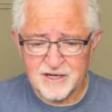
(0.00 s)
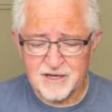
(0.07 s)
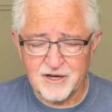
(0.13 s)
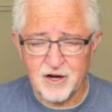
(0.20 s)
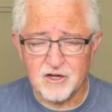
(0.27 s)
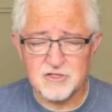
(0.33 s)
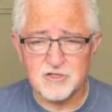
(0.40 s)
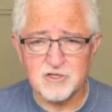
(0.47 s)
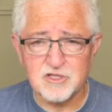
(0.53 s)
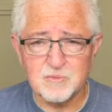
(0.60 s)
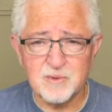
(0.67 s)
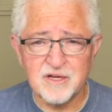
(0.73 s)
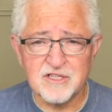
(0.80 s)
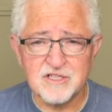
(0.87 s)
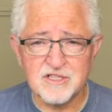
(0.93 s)
He also
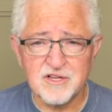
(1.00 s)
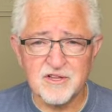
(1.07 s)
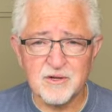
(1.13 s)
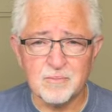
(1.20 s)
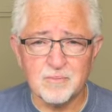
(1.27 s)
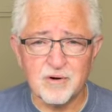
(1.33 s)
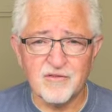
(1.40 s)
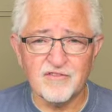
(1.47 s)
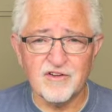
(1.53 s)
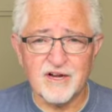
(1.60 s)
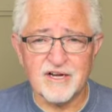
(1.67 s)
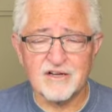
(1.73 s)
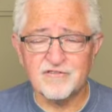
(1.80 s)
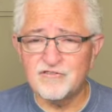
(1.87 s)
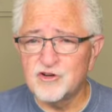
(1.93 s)
speaks to the
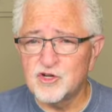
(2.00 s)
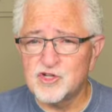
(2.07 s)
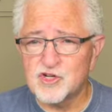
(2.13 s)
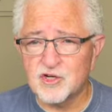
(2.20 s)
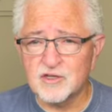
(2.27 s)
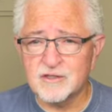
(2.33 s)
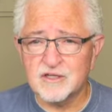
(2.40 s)
prophetic future.